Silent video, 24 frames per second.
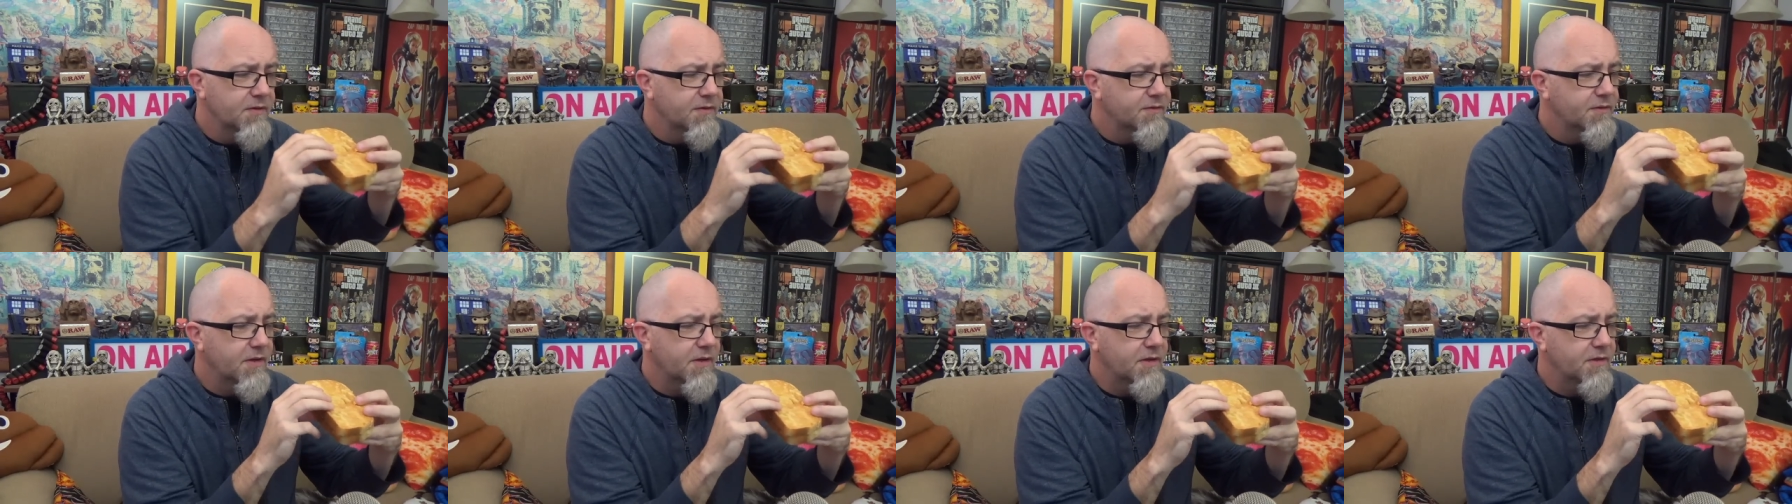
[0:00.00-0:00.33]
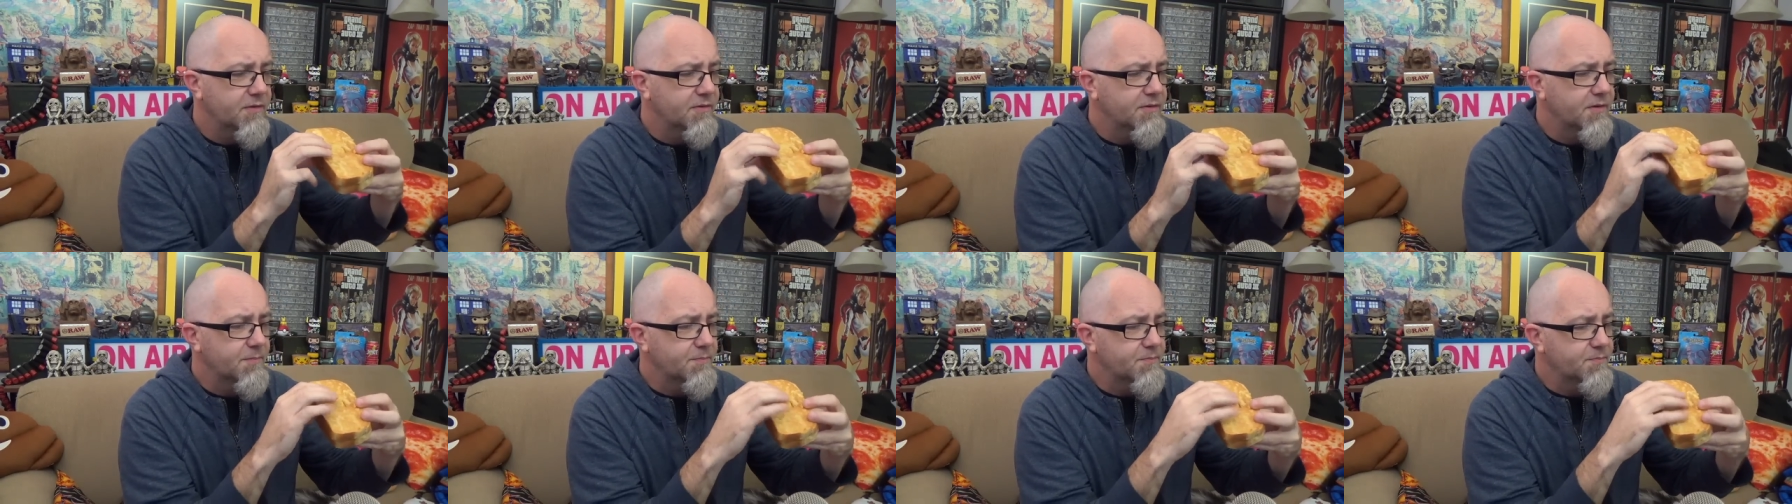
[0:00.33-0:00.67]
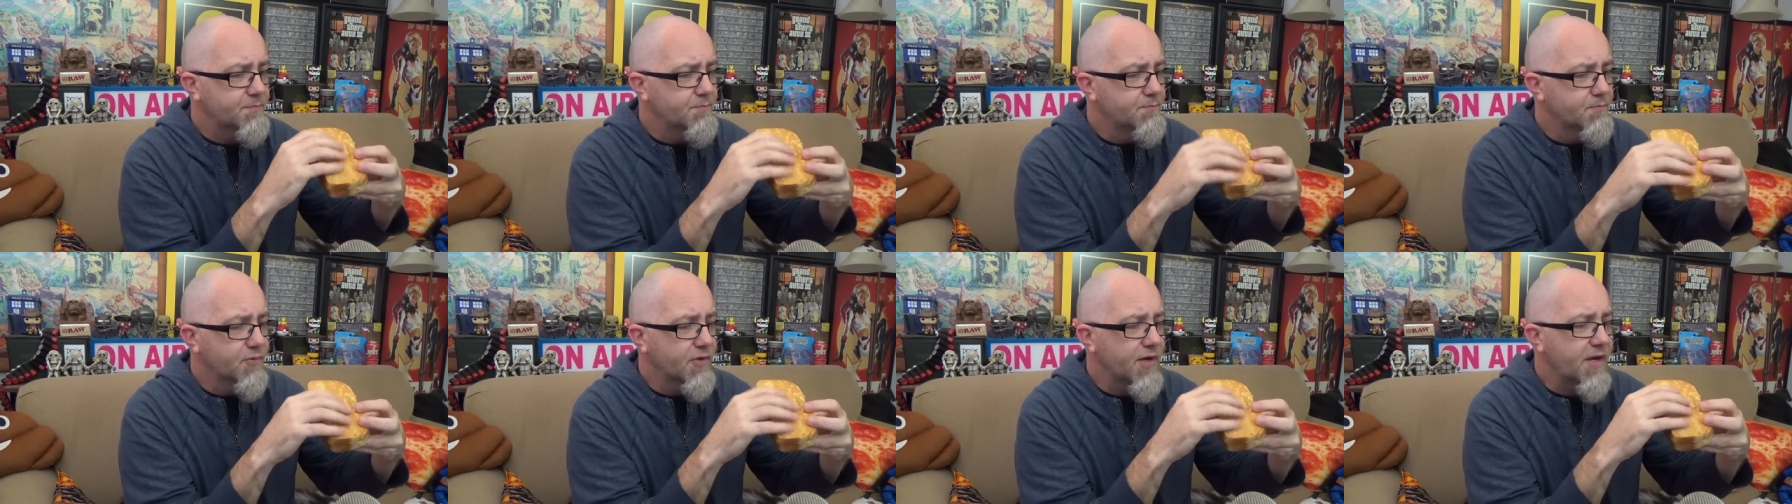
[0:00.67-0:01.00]
the, the
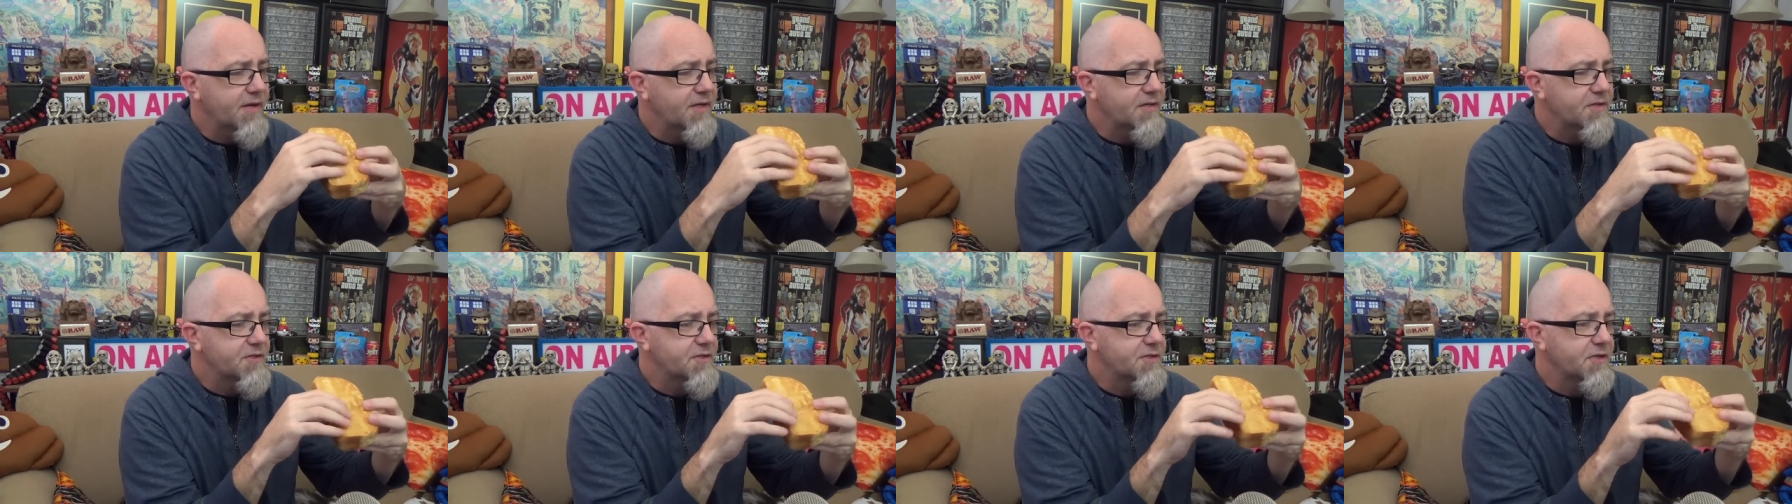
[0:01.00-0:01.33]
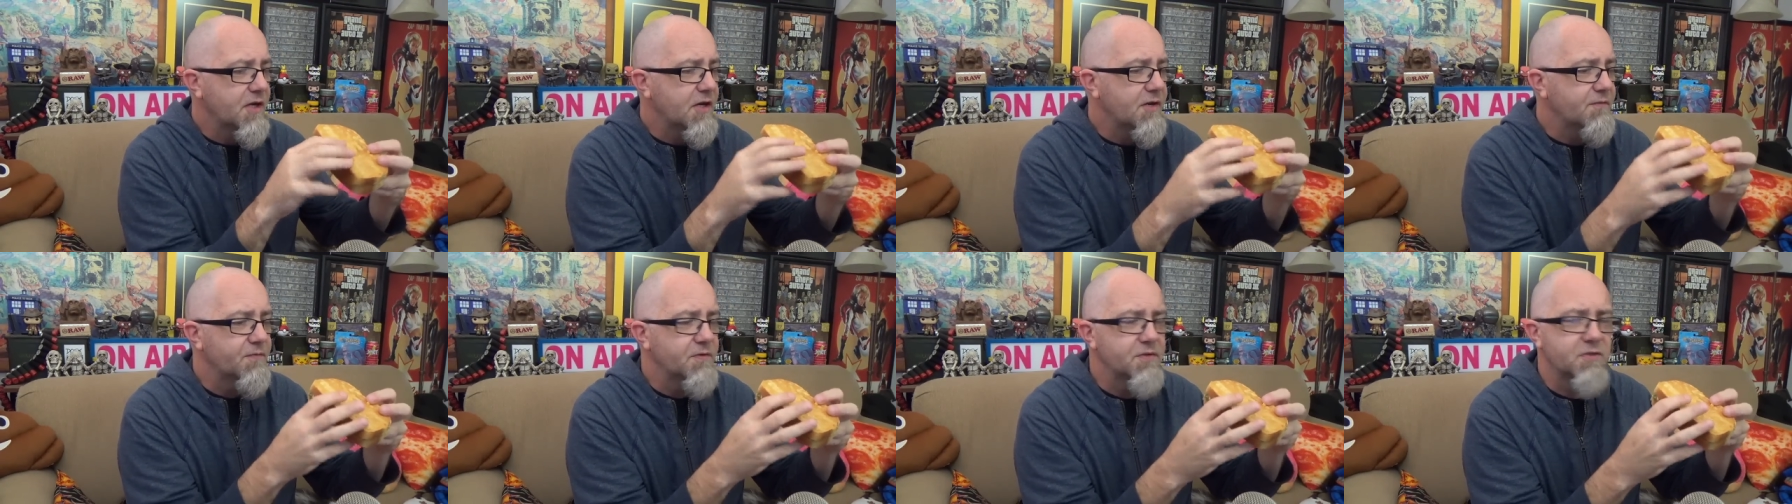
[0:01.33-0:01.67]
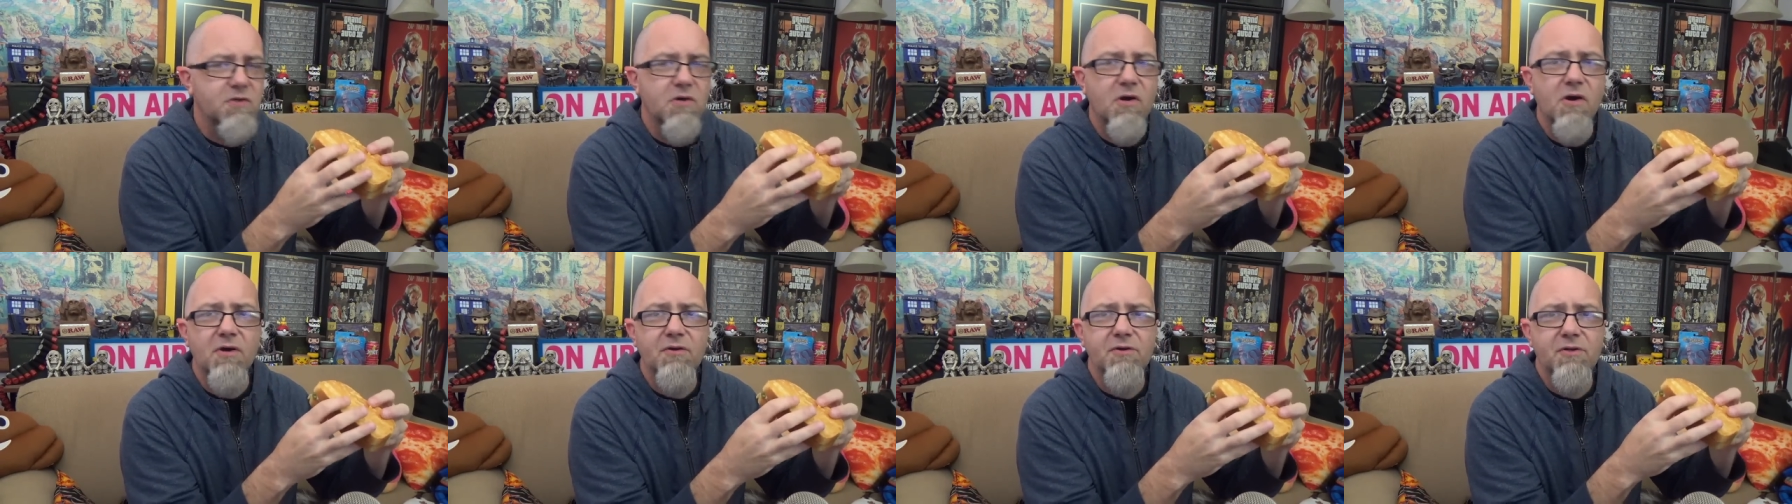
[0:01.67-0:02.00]
bread itself has
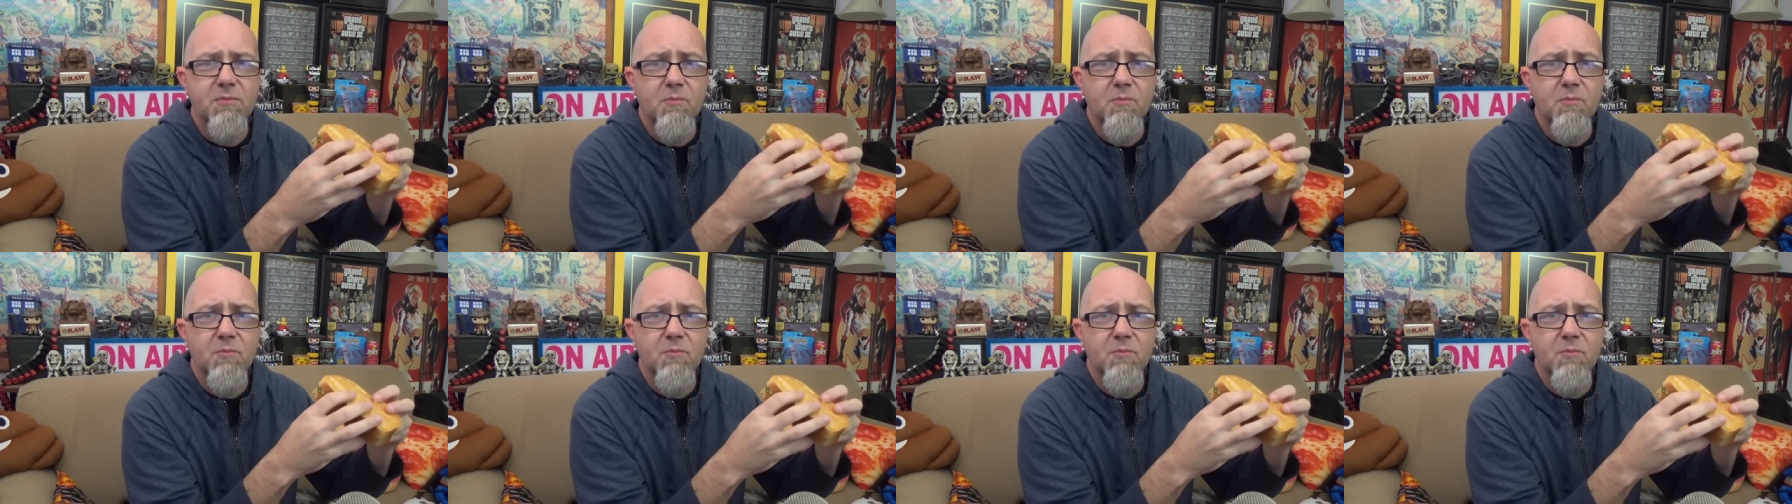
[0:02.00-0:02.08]
gone